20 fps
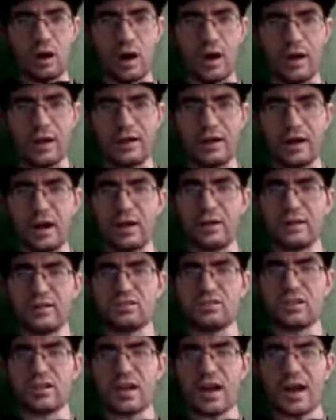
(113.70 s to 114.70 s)
honestly,
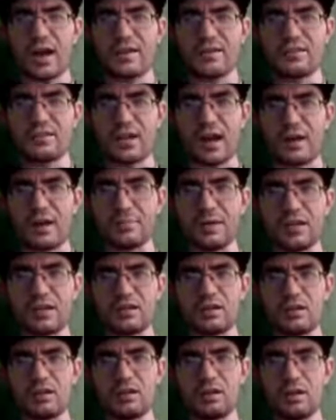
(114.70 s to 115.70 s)
guys, I mean,
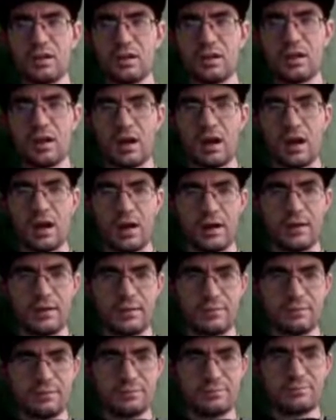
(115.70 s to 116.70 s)

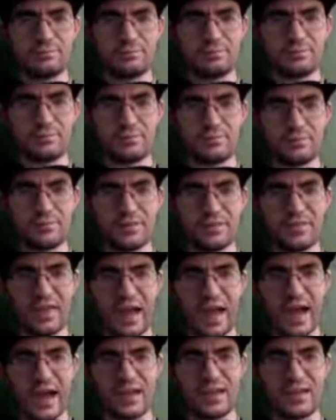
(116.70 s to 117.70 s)
um,
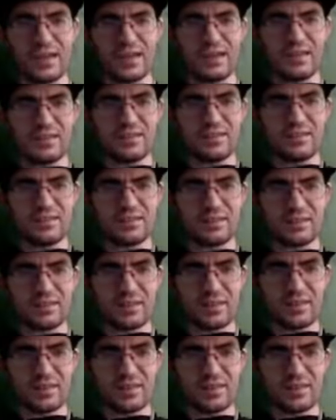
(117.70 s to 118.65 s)
that is